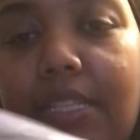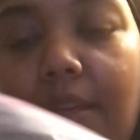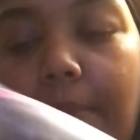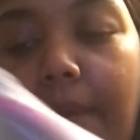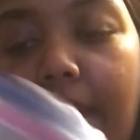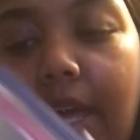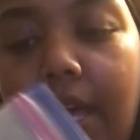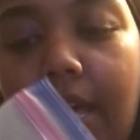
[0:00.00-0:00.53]

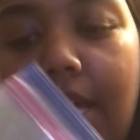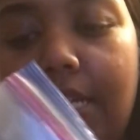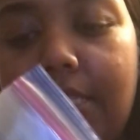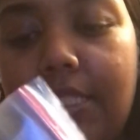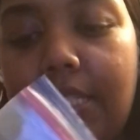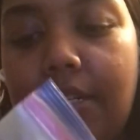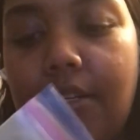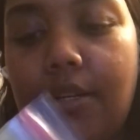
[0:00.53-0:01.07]
bags.
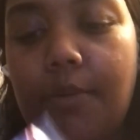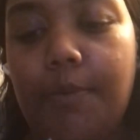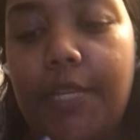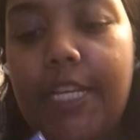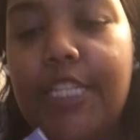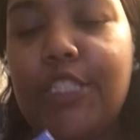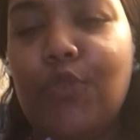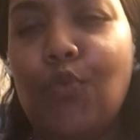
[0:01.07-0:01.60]

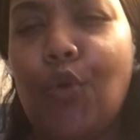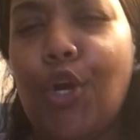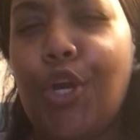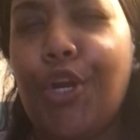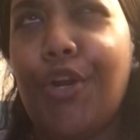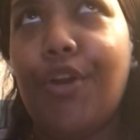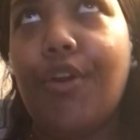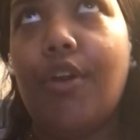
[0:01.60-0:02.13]
These
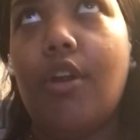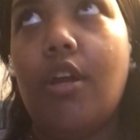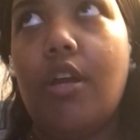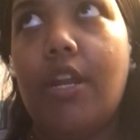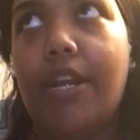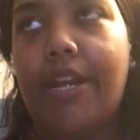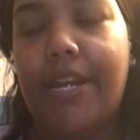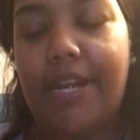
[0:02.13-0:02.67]
were
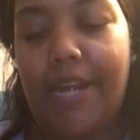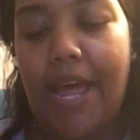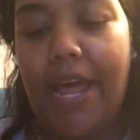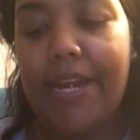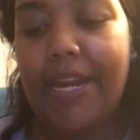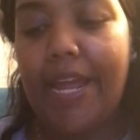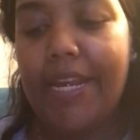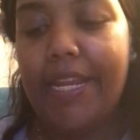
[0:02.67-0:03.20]

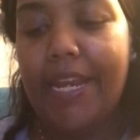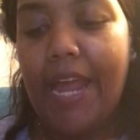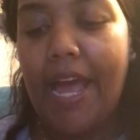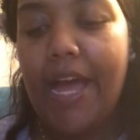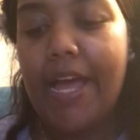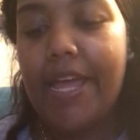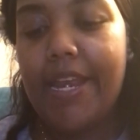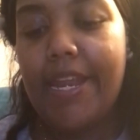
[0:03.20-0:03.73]

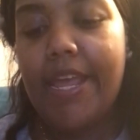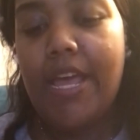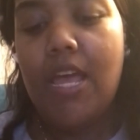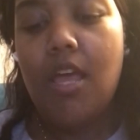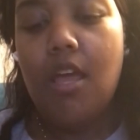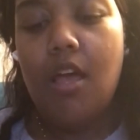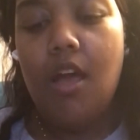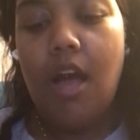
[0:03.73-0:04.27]
$9.99
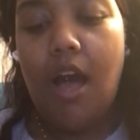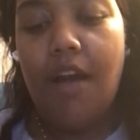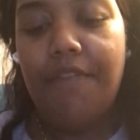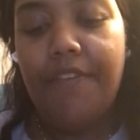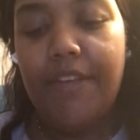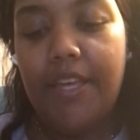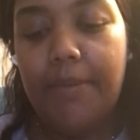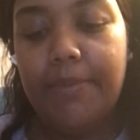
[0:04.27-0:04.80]
off
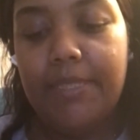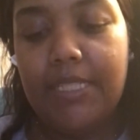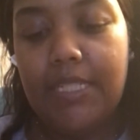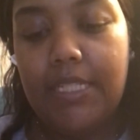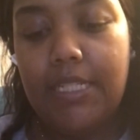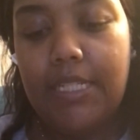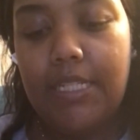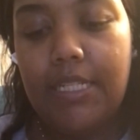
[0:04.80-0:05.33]
of
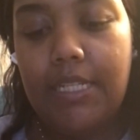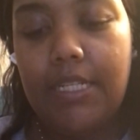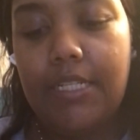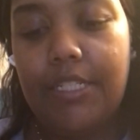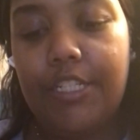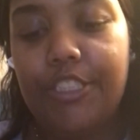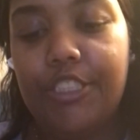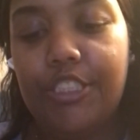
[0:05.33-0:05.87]
Amazon.
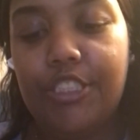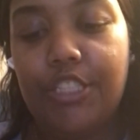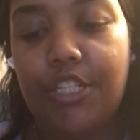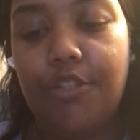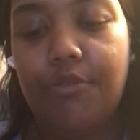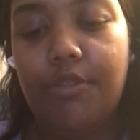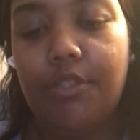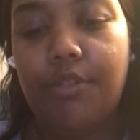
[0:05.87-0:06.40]
They're just
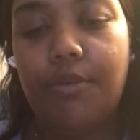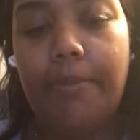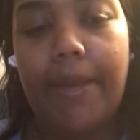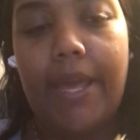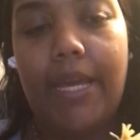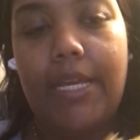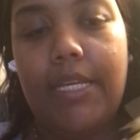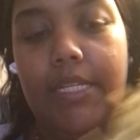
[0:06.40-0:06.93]
cute little
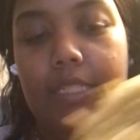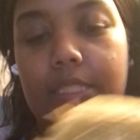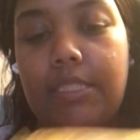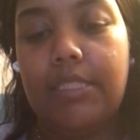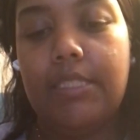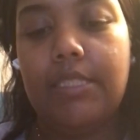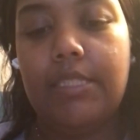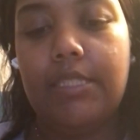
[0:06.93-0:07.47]
baggies
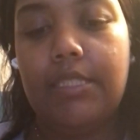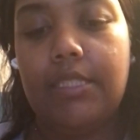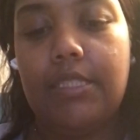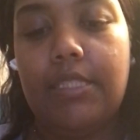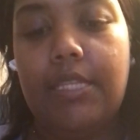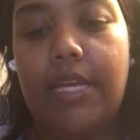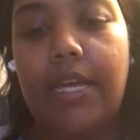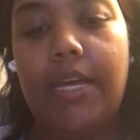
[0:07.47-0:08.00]

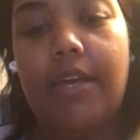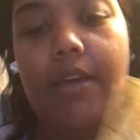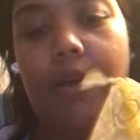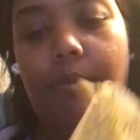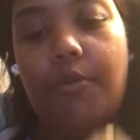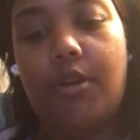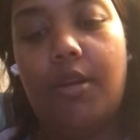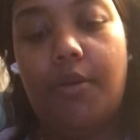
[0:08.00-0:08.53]
that
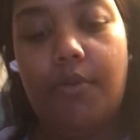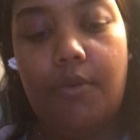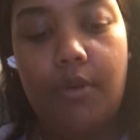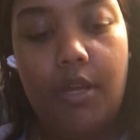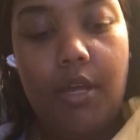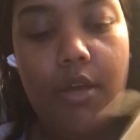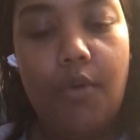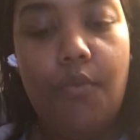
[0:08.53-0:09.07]
I'm gonna,
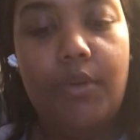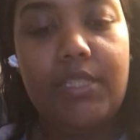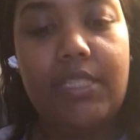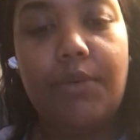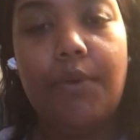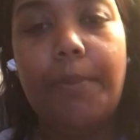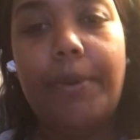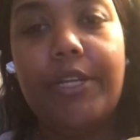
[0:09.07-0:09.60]
when
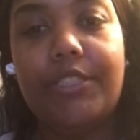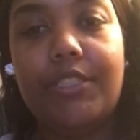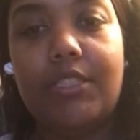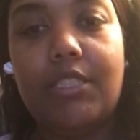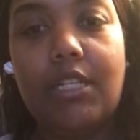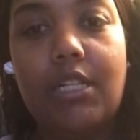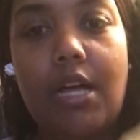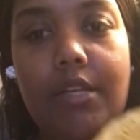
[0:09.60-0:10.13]
someone purchases
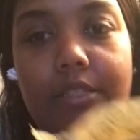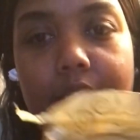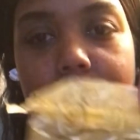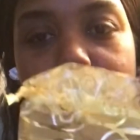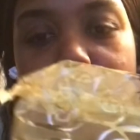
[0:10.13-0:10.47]
the gloss, it's